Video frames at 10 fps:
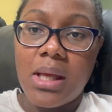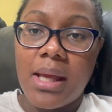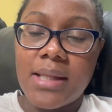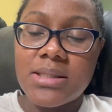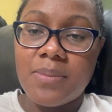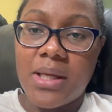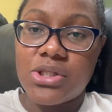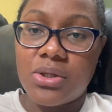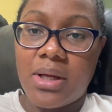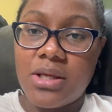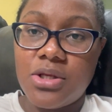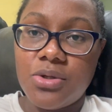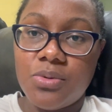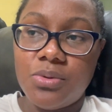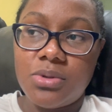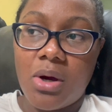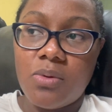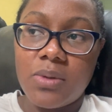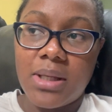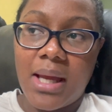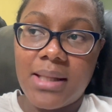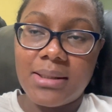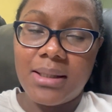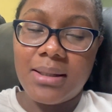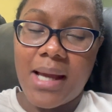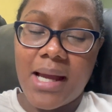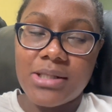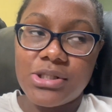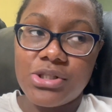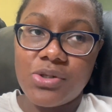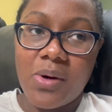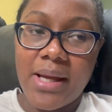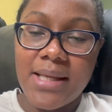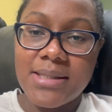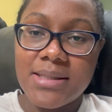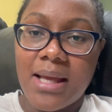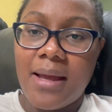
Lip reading: and to make sure that you don't get the last choice,